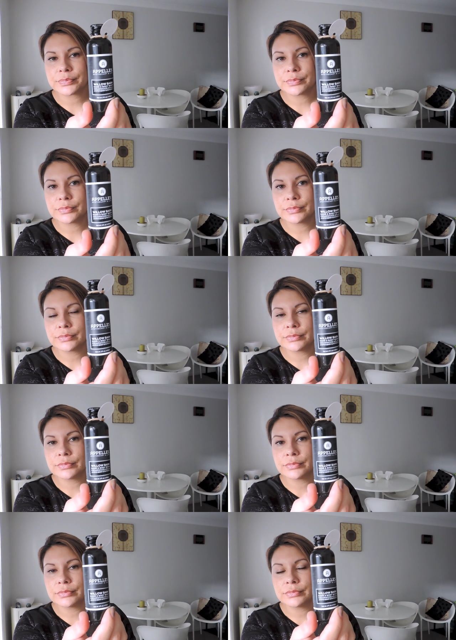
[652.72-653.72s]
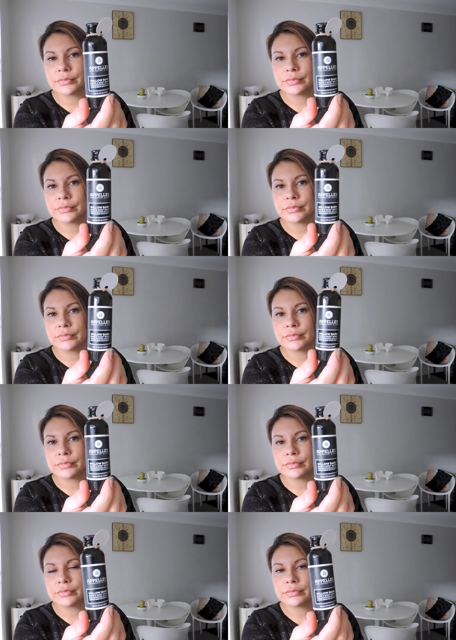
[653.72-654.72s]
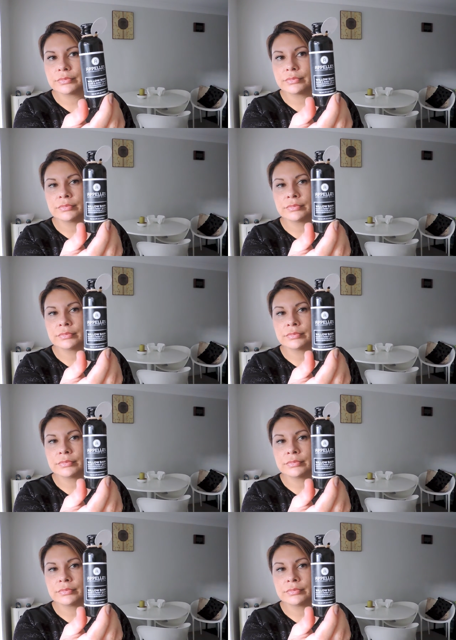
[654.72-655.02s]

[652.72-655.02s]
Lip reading: (no one is talking)